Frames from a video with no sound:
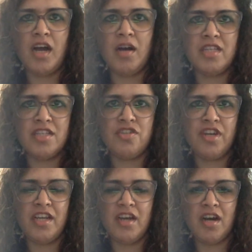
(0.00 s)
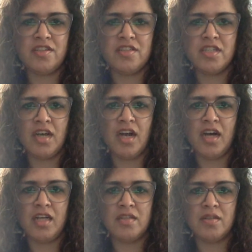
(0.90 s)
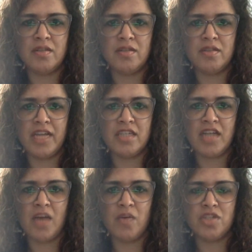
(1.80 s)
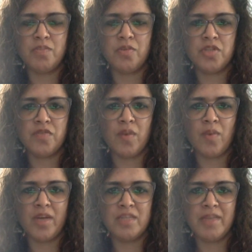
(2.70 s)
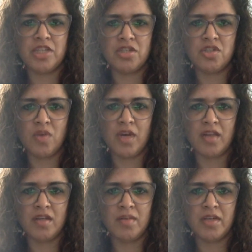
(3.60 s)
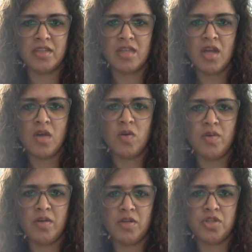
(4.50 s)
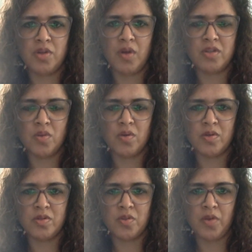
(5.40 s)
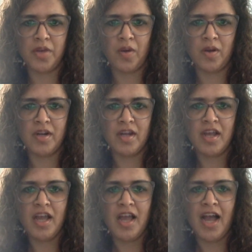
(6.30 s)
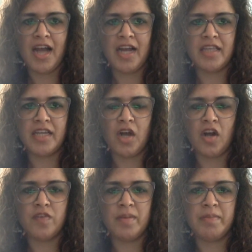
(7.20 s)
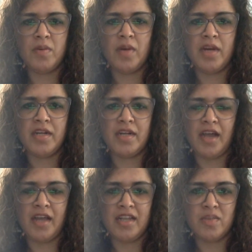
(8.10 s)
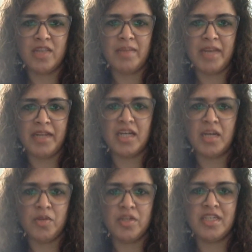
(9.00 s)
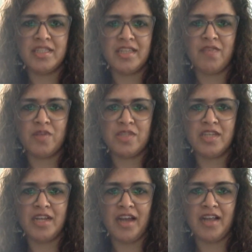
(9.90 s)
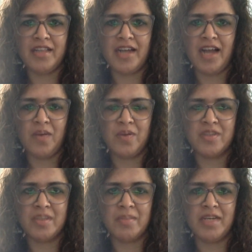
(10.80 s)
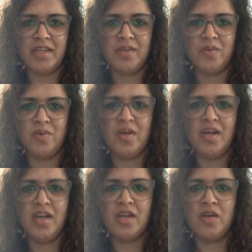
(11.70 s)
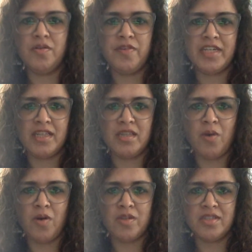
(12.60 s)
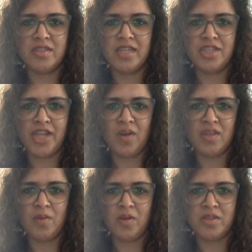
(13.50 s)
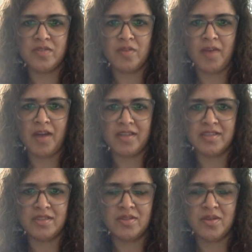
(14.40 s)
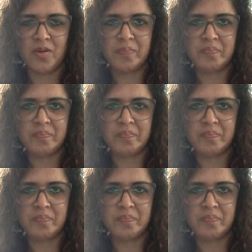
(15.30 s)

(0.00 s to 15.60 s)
the 3 years that I was just pushed from one specialist to another because nobody was sure what was going on. And I think a lot of the people were in denial as well. The medical community itself was in denial that I was somebody who could fit in the boxes and check all the boxes for Parkinson's. So,